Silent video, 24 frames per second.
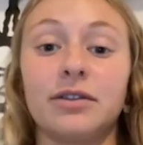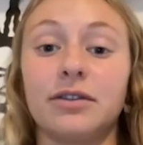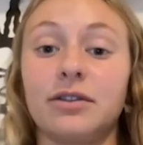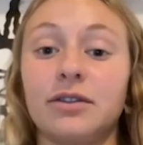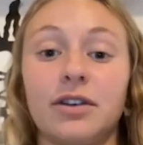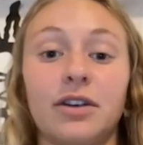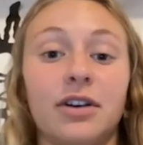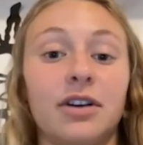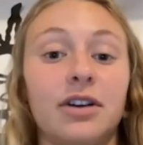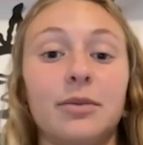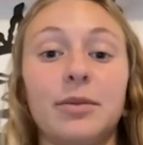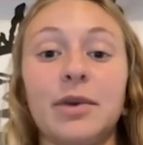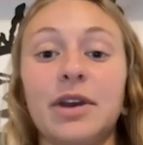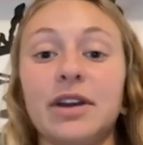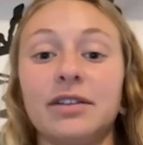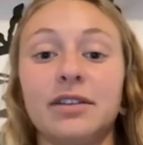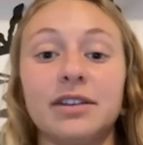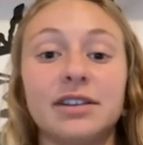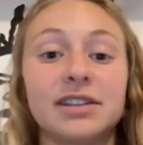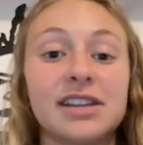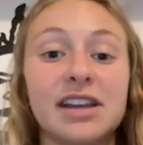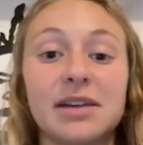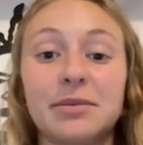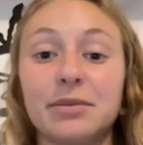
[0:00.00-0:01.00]
they're going to make the
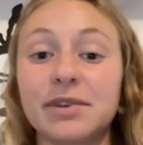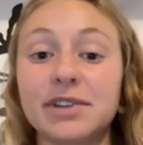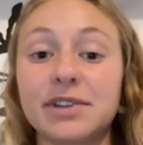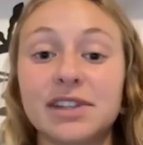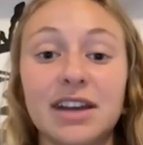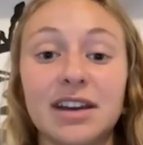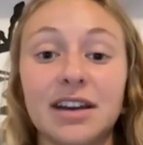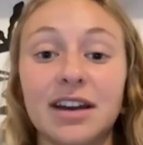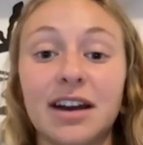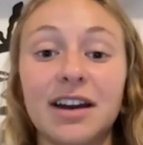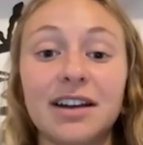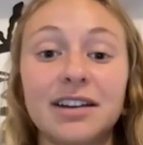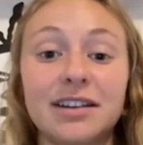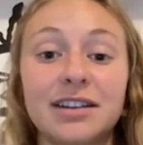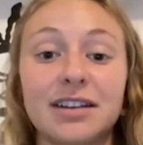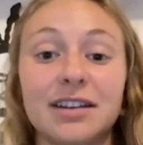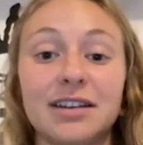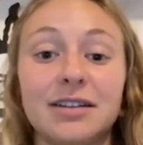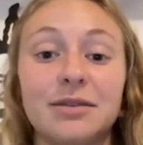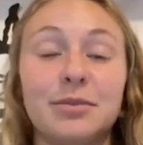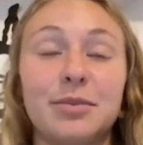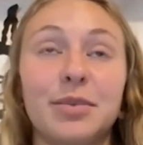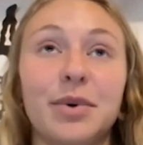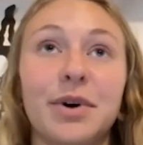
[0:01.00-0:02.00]
same mistake I
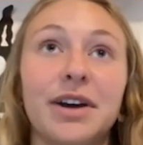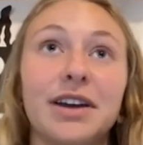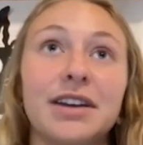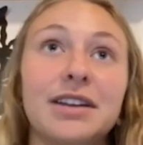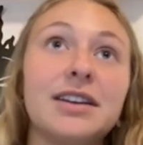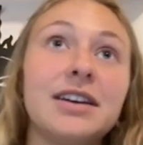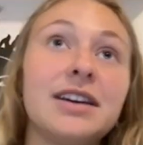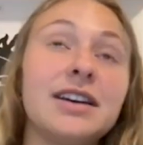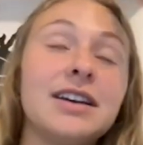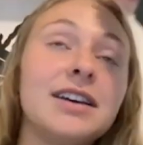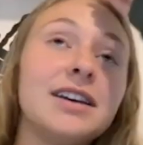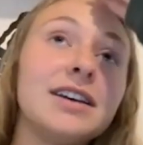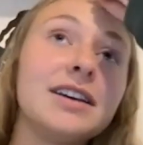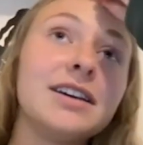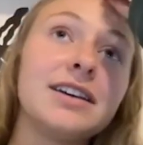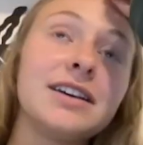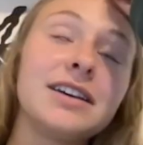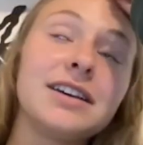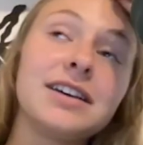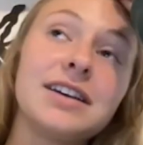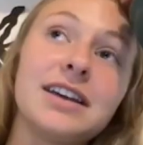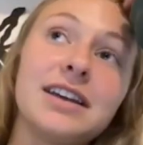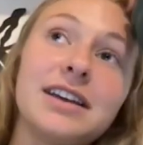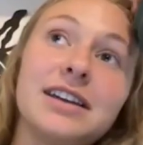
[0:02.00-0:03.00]
did, but
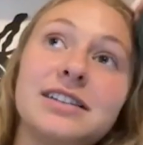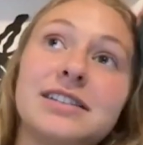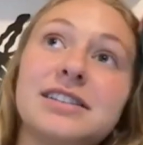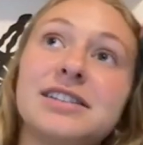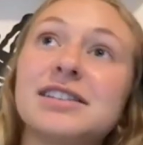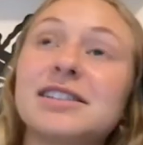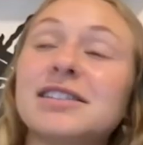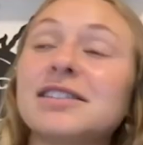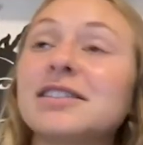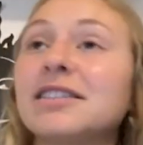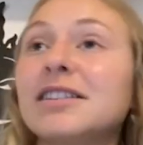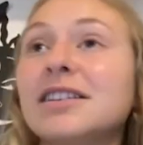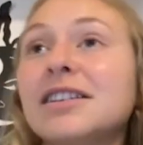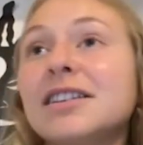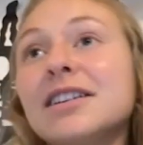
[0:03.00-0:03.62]
it's